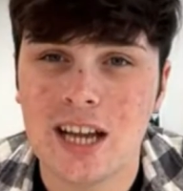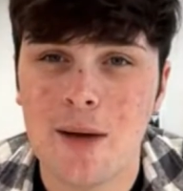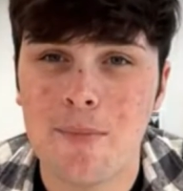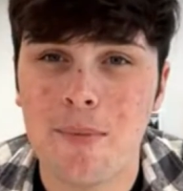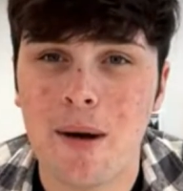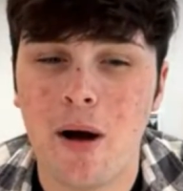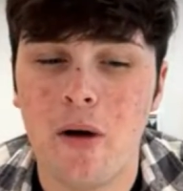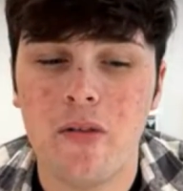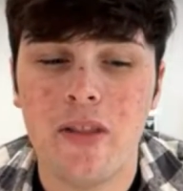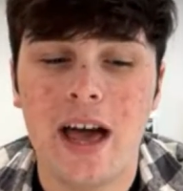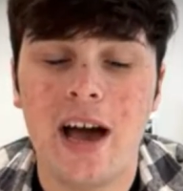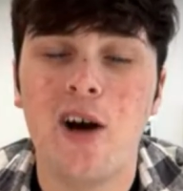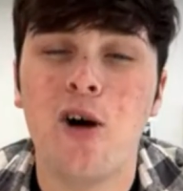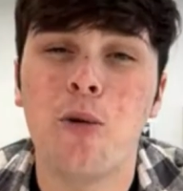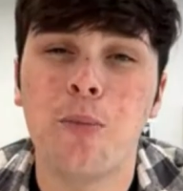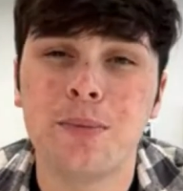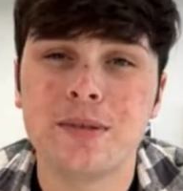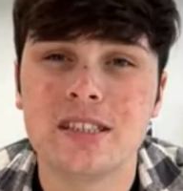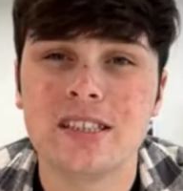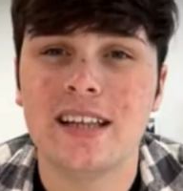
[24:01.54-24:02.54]
about their
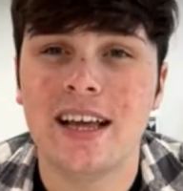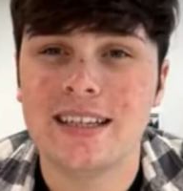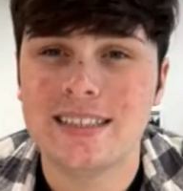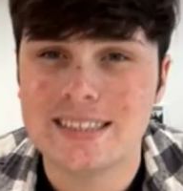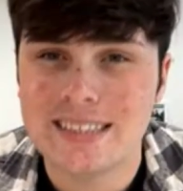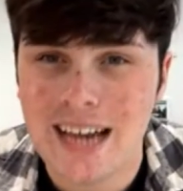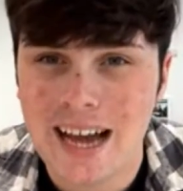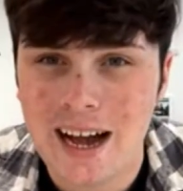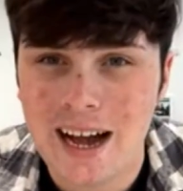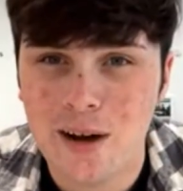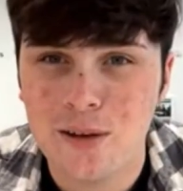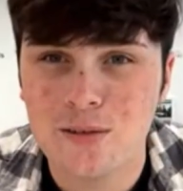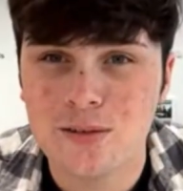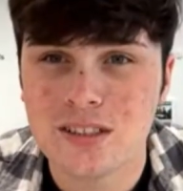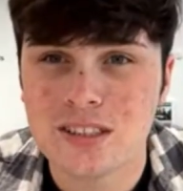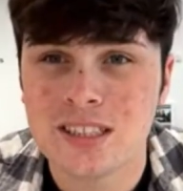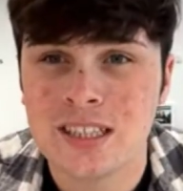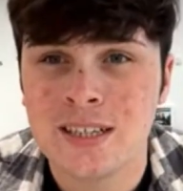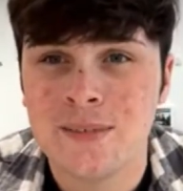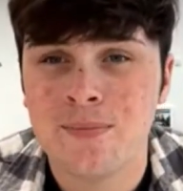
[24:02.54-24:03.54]
ups and their downs.